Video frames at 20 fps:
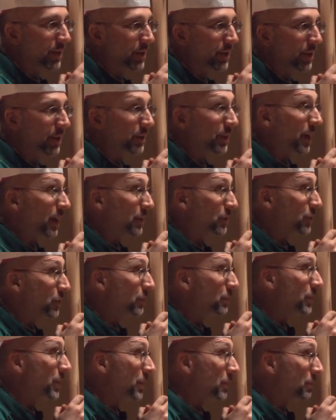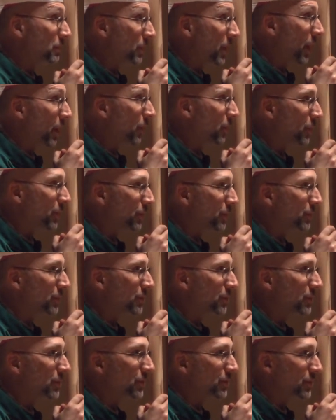and that you be empowered
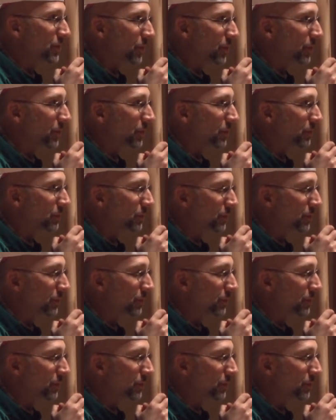to serve.